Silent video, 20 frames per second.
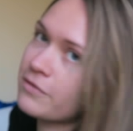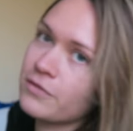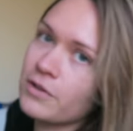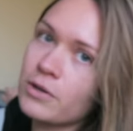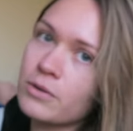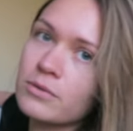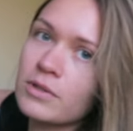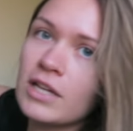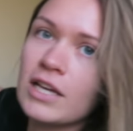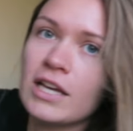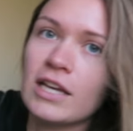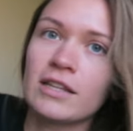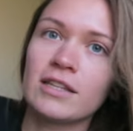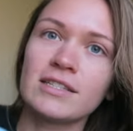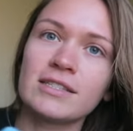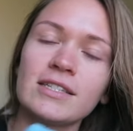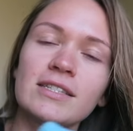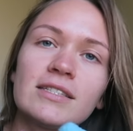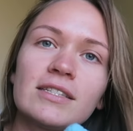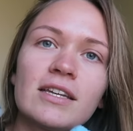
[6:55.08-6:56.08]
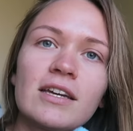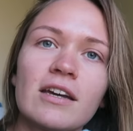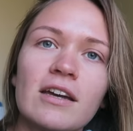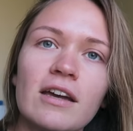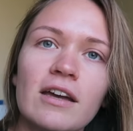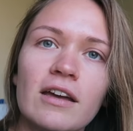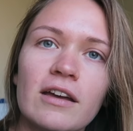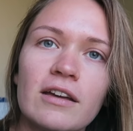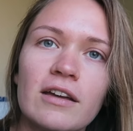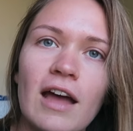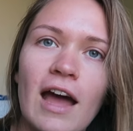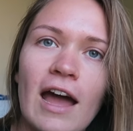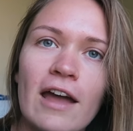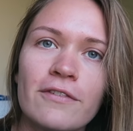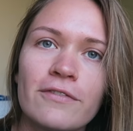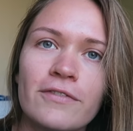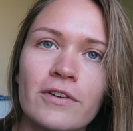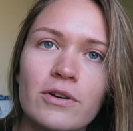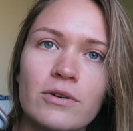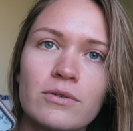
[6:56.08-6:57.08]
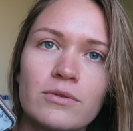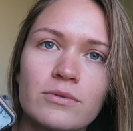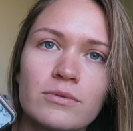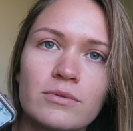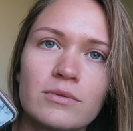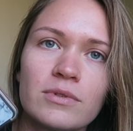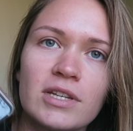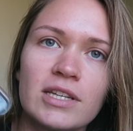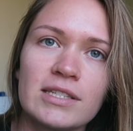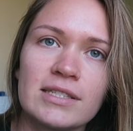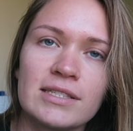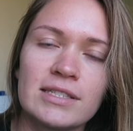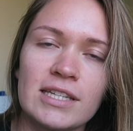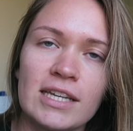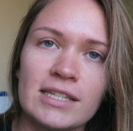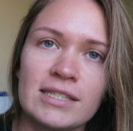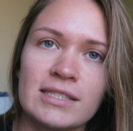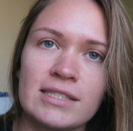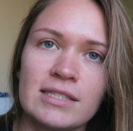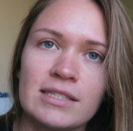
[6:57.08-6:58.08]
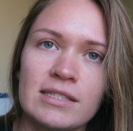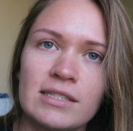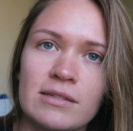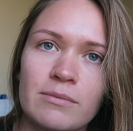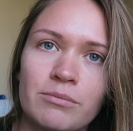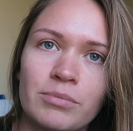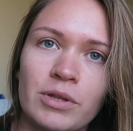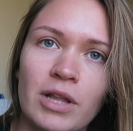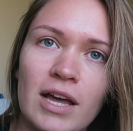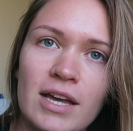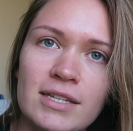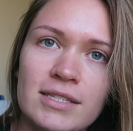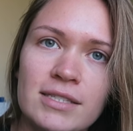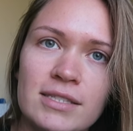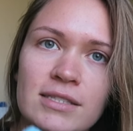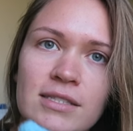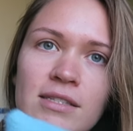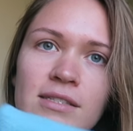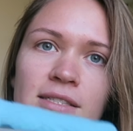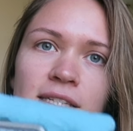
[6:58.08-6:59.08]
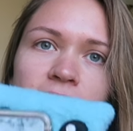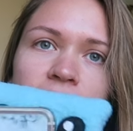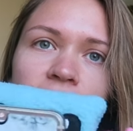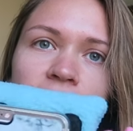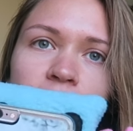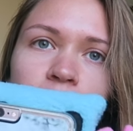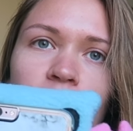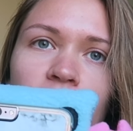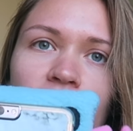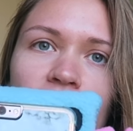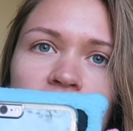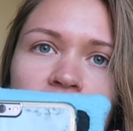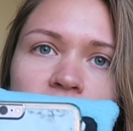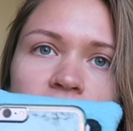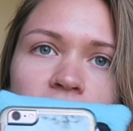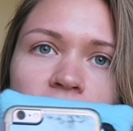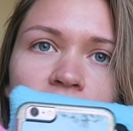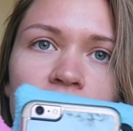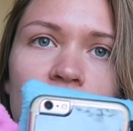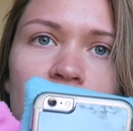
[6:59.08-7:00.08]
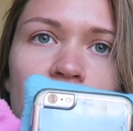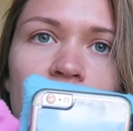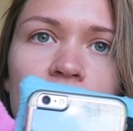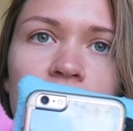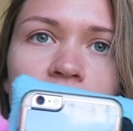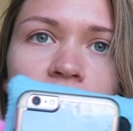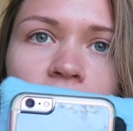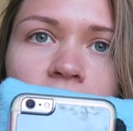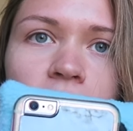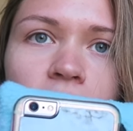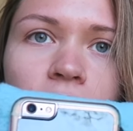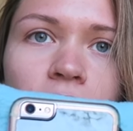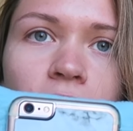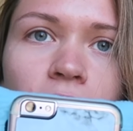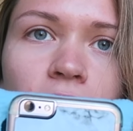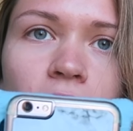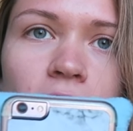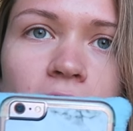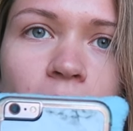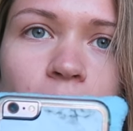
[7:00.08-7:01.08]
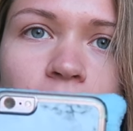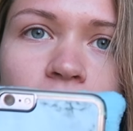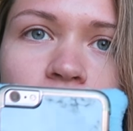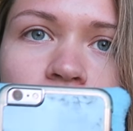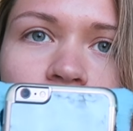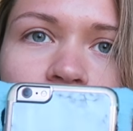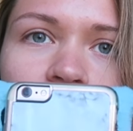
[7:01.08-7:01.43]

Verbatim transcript: my phone? This is a iPhone 6 Plus, 6S Plus. Girl, that would